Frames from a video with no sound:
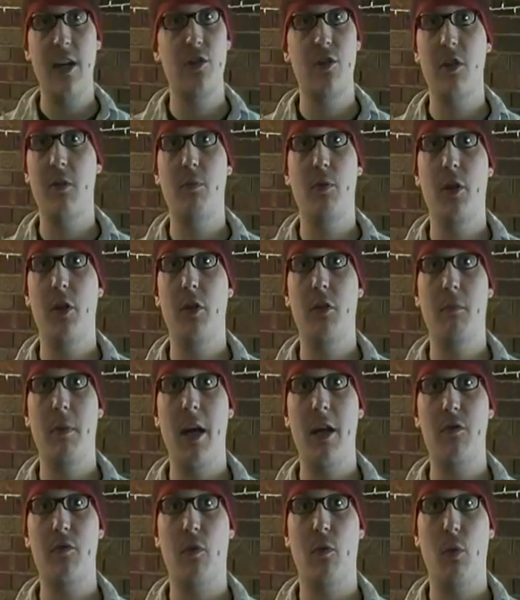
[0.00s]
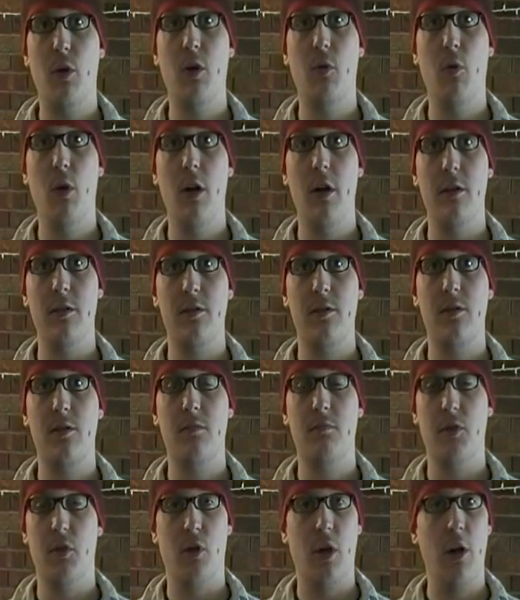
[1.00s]
was actually a pretty good match for what it
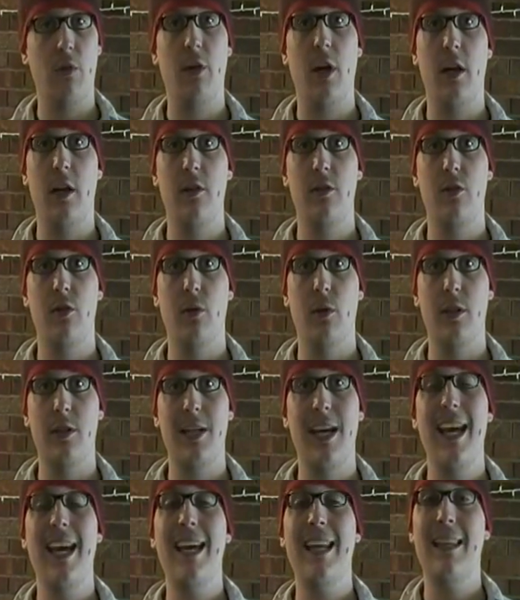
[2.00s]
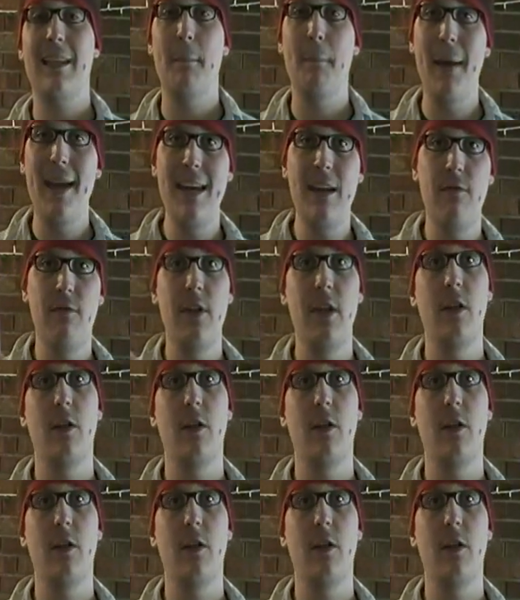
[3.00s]
was. The crowd got into it. The main